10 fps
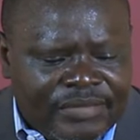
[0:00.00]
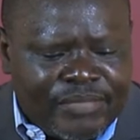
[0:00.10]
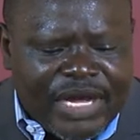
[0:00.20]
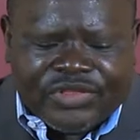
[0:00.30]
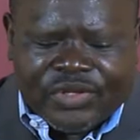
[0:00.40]

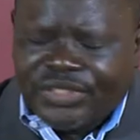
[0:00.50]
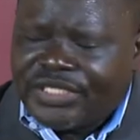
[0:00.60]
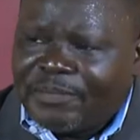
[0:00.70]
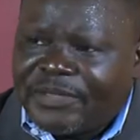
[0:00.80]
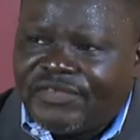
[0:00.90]
Matthew
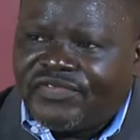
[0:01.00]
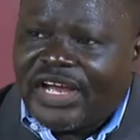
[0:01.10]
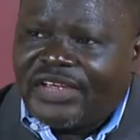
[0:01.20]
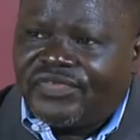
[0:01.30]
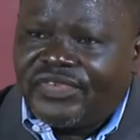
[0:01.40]
chapter
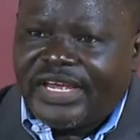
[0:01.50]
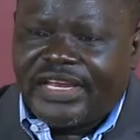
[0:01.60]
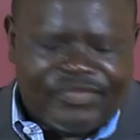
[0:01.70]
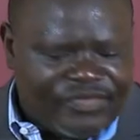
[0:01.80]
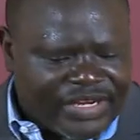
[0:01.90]
5
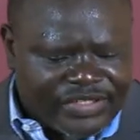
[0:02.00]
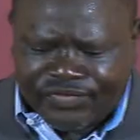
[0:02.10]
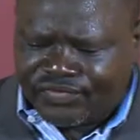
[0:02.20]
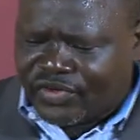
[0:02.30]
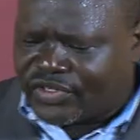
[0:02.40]
and verse
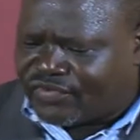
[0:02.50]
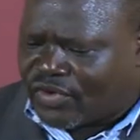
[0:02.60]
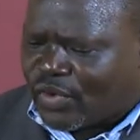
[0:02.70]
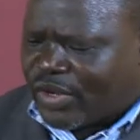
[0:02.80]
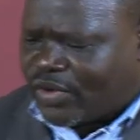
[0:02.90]

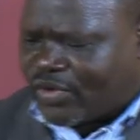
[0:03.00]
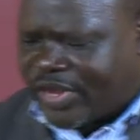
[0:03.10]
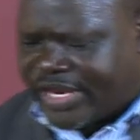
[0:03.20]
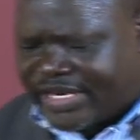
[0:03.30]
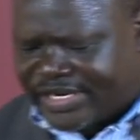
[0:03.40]
44, we could
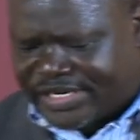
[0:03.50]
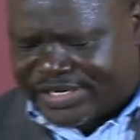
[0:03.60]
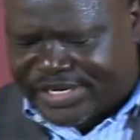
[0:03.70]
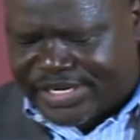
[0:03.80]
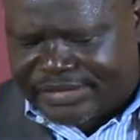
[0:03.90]
quickly read
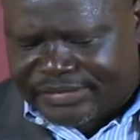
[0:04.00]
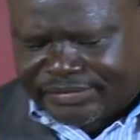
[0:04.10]
there.